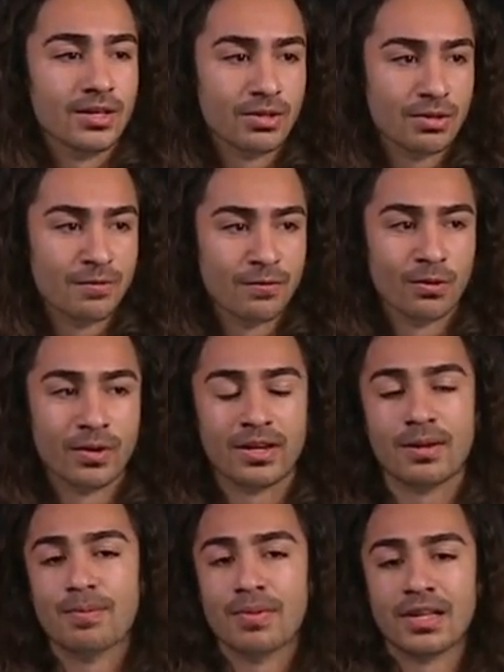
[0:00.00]
You do
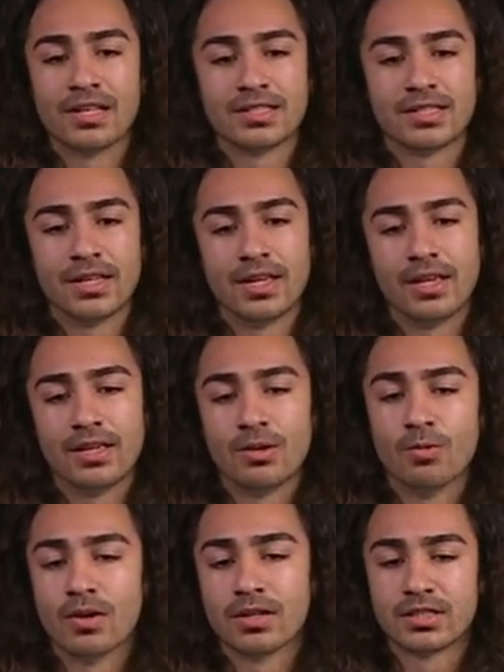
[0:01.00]
void. But let's say
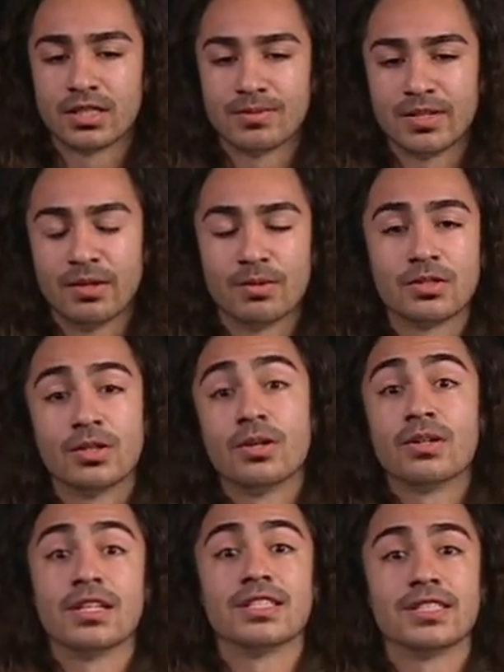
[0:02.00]
you want something in
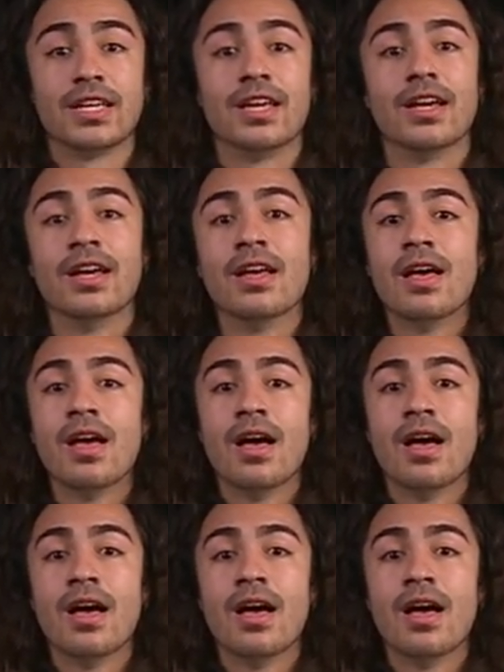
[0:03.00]
return. Let's say